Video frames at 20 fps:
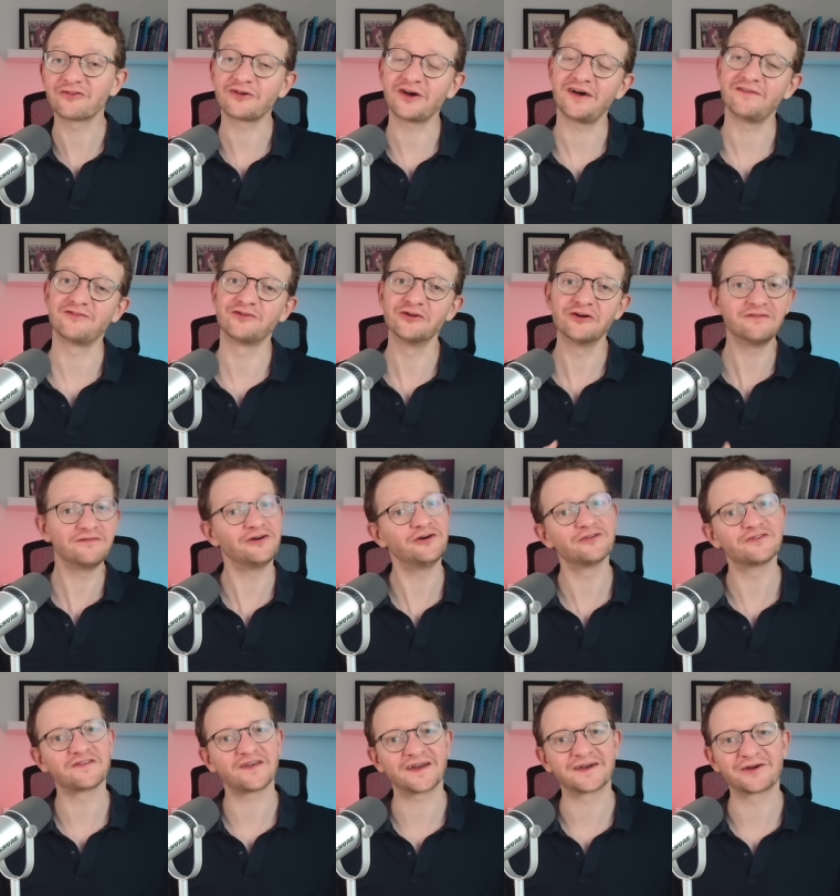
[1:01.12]
have your
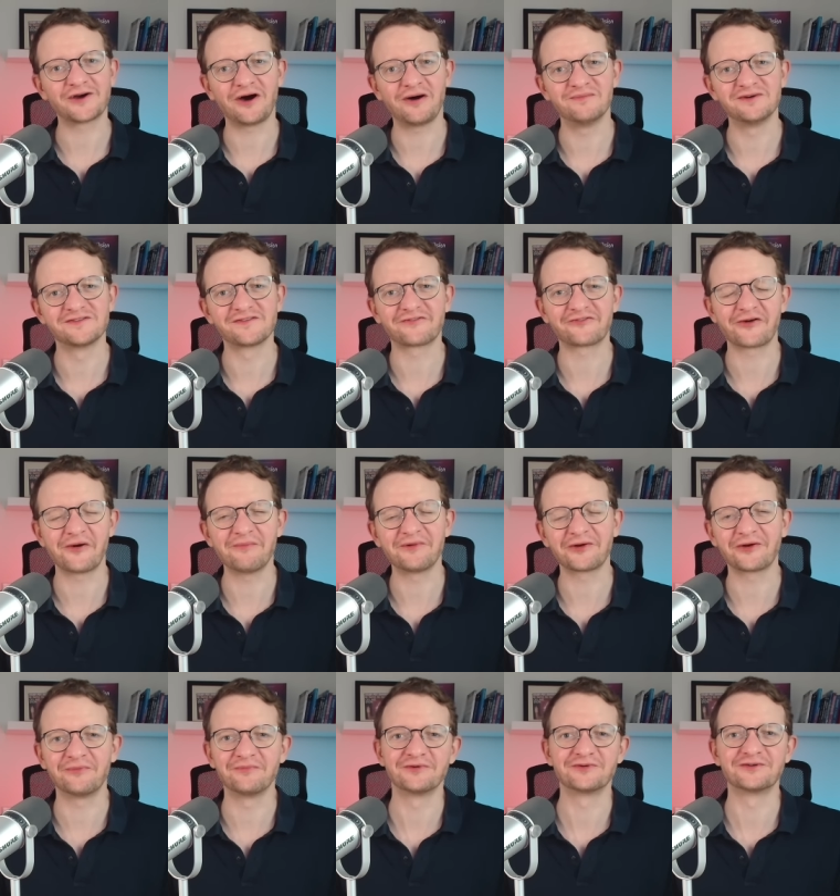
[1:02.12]
votes and comments from the
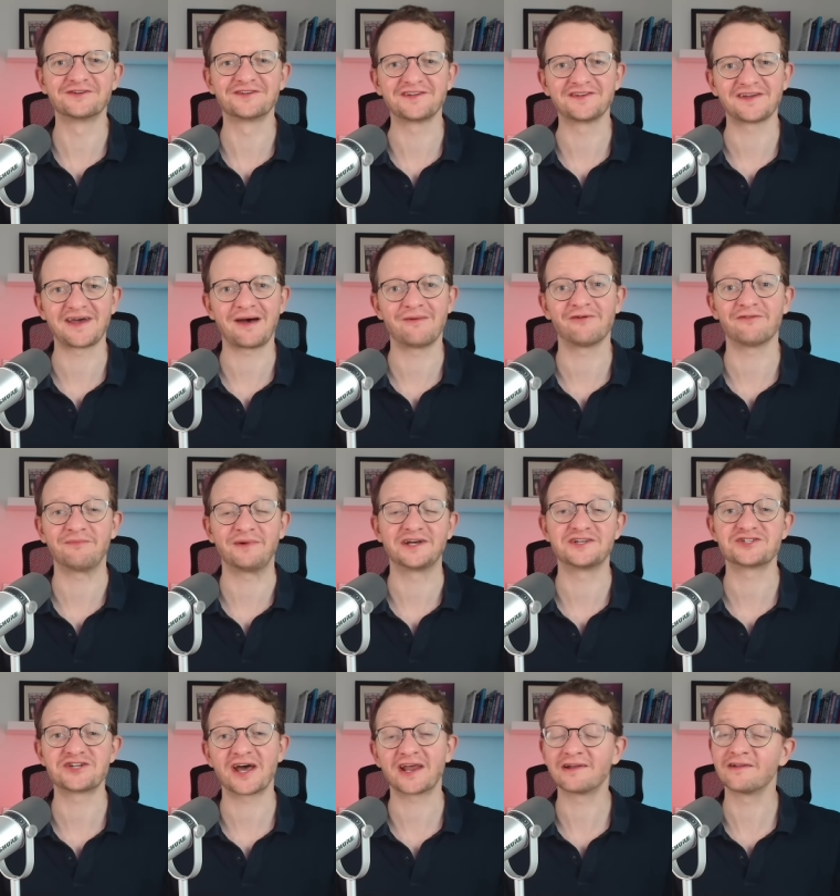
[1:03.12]
community tab of my
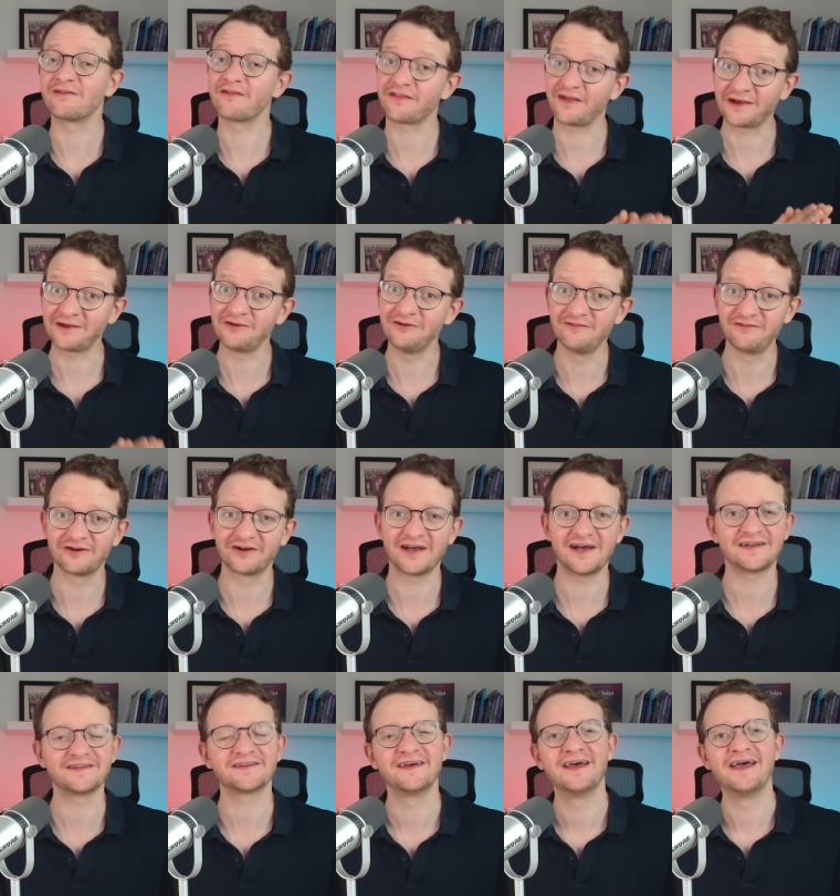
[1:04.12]
channel. Thank you for that.